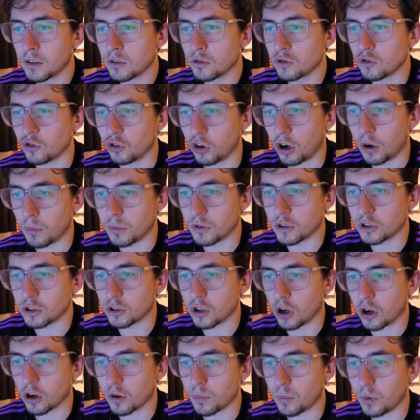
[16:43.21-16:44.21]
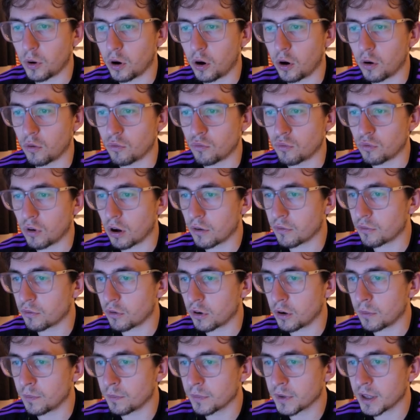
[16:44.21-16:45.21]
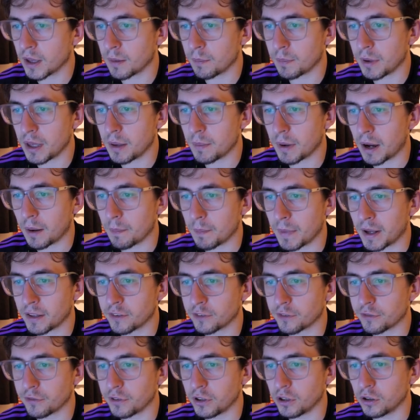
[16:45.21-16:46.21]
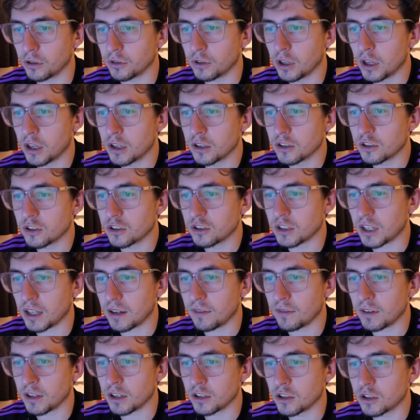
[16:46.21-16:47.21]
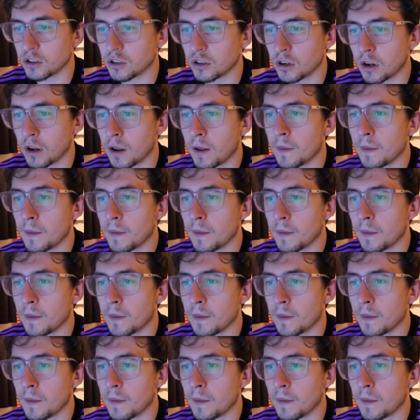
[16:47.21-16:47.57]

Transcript: drawing with Stockport, Rotherham getting beat by Mansfield, Stevenage